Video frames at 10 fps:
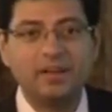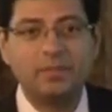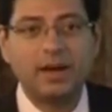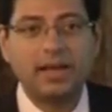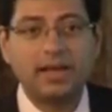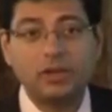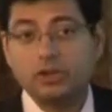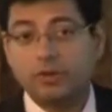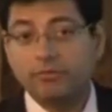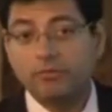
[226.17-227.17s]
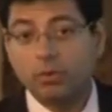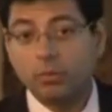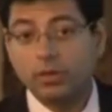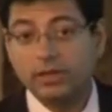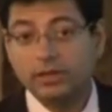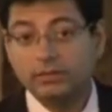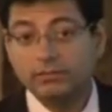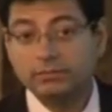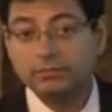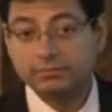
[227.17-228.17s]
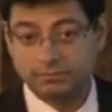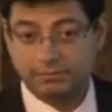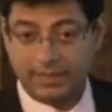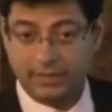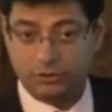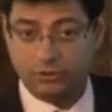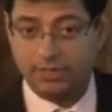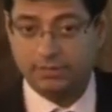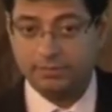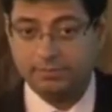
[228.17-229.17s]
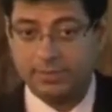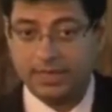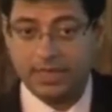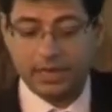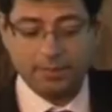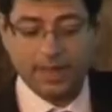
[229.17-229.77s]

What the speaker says: by a shop floor worker, by literally picking up